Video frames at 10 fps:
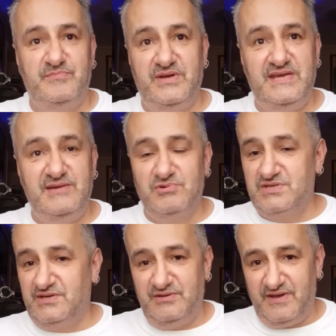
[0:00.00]
But he
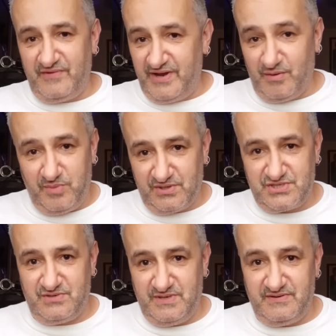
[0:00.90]
wasn't going to ever
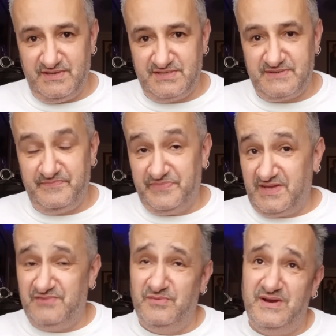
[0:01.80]
outbox Ramirez.
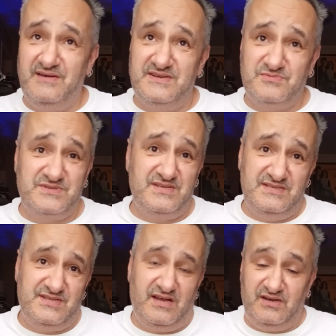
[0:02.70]
And Ramirez
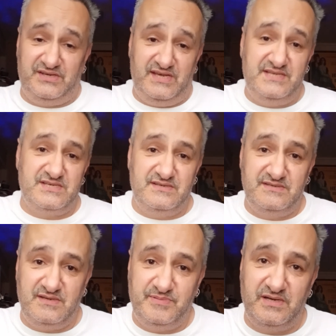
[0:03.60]
is the harder hitter,
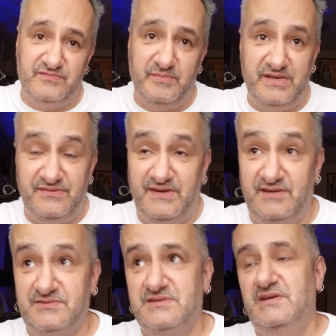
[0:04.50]
apart from anything
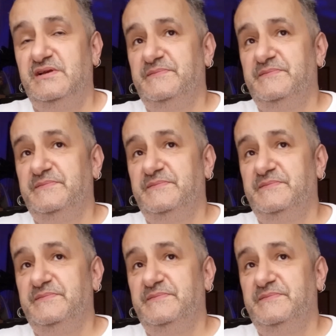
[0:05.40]
else,